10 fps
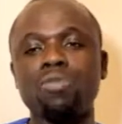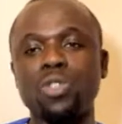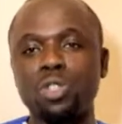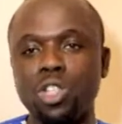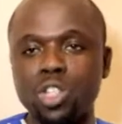
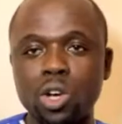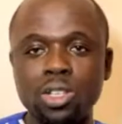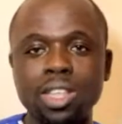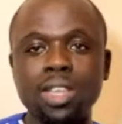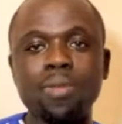
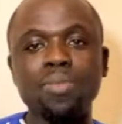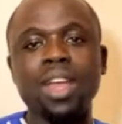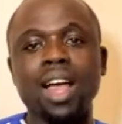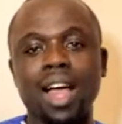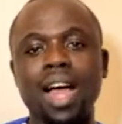judiciously,
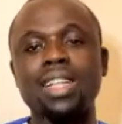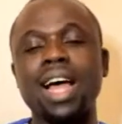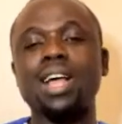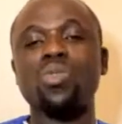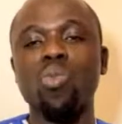and
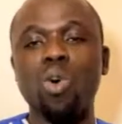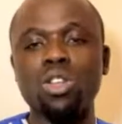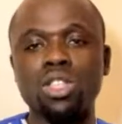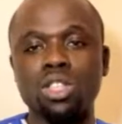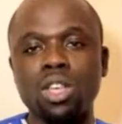that's
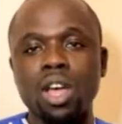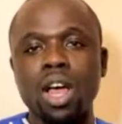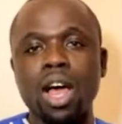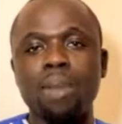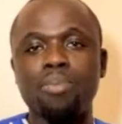what
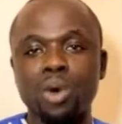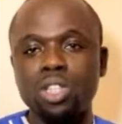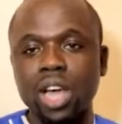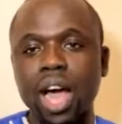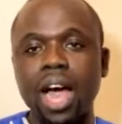
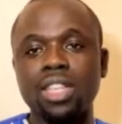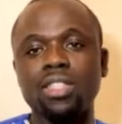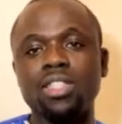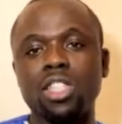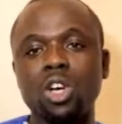brought her
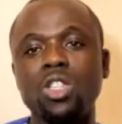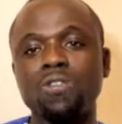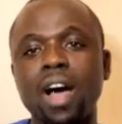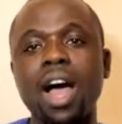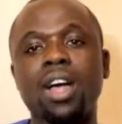thus
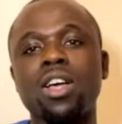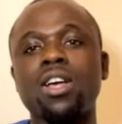far.